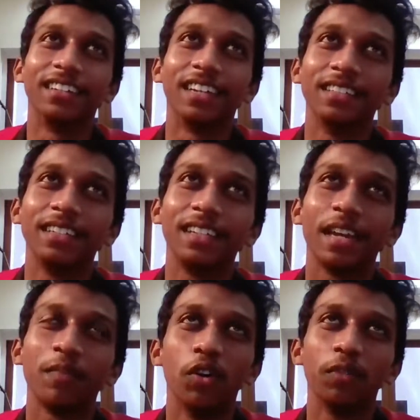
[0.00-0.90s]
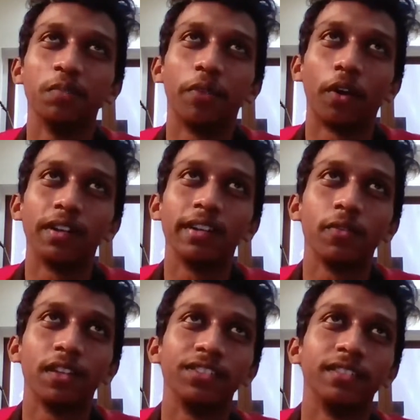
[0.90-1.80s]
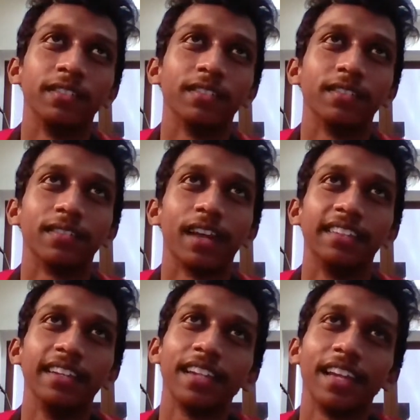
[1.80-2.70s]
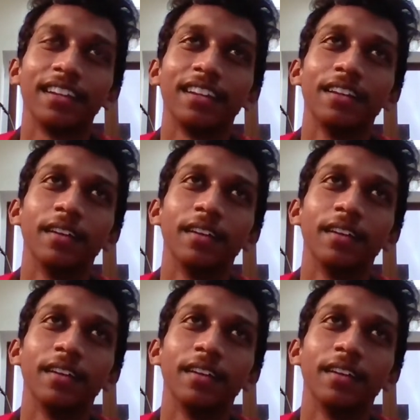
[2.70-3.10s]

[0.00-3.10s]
Another, like, more broader question. I think, like,